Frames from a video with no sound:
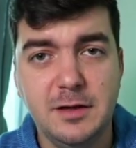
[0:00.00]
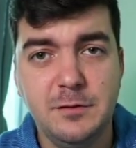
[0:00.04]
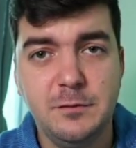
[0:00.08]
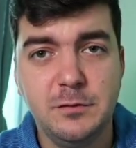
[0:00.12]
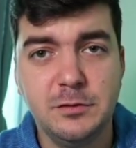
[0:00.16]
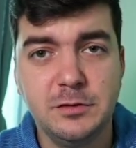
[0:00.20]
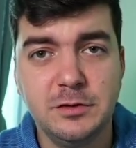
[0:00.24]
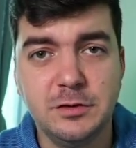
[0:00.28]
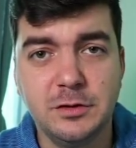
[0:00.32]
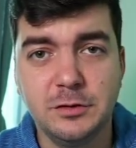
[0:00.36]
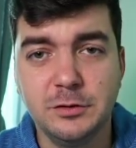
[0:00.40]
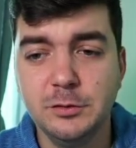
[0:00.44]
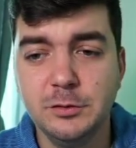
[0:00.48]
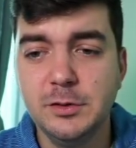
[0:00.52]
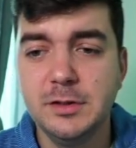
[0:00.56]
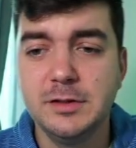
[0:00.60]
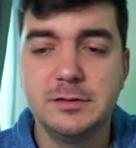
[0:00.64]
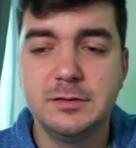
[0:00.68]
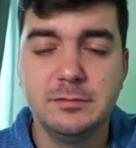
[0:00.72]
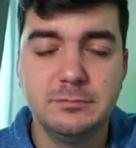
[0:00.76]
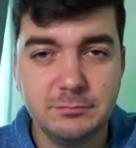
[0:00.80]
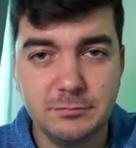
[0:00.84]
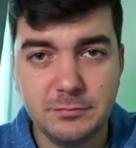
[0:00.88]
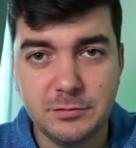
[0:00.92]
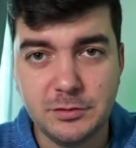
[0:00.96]
If you didn't do
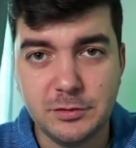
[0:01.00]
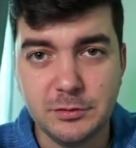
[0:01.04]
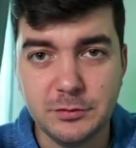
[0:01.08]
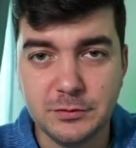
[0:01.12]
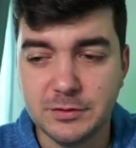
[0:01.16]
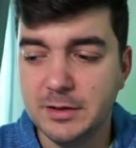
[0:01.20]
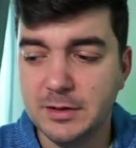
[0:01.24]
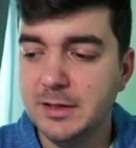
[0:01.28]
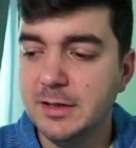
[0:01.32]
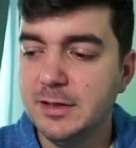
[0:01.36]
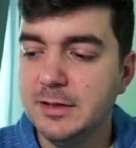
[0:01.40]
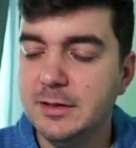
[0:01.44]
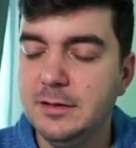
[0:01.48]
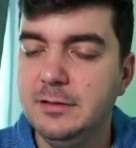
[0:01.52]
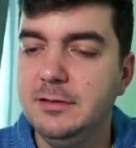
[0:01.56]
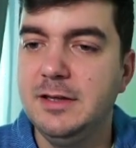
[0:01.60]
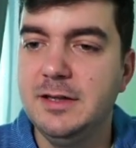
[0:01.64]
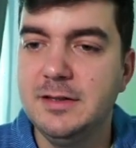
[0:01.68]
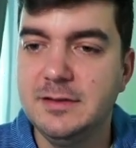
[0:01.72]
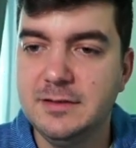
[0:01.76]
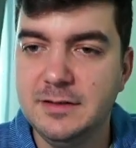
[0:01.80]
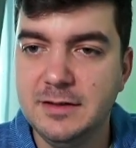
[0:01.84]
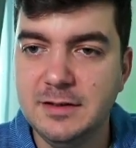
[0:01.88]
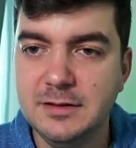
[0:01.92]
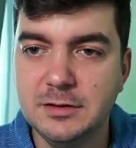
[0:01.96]
it, use the link.
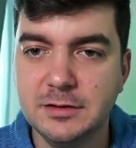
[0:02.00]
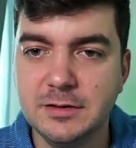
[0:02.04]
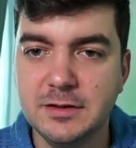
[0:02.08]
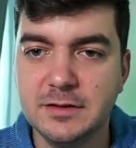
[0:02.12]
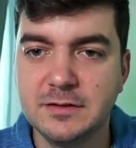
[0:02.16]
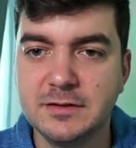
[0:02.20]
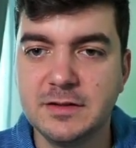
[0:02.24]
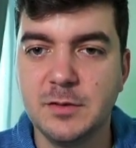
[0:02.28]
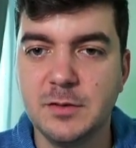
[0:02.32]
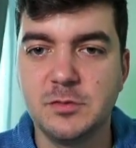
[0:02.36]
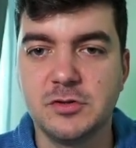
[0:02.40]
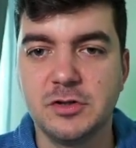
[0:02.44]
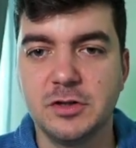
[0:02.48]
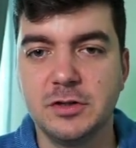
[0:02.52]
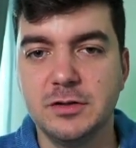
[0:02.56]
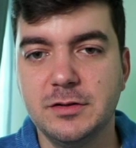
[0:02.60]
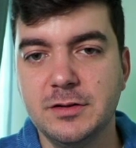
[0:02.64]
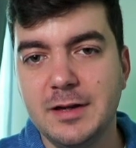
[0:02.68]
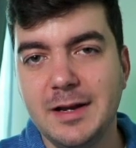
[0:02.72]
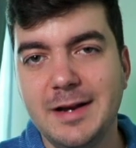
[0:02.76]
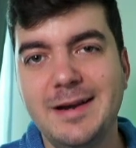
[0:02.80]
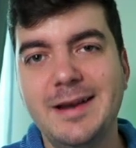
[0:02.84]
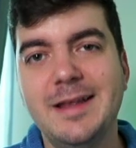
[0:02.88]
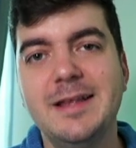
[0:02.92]
It's in the description.